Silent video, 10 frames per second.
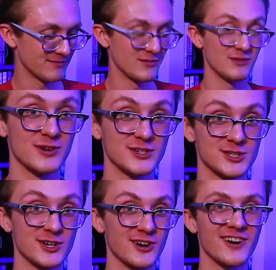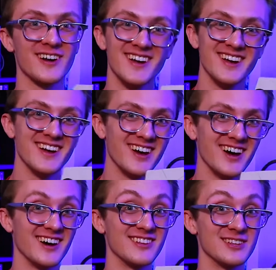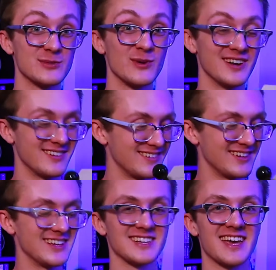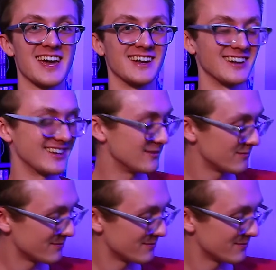For sure, this one is a candidate.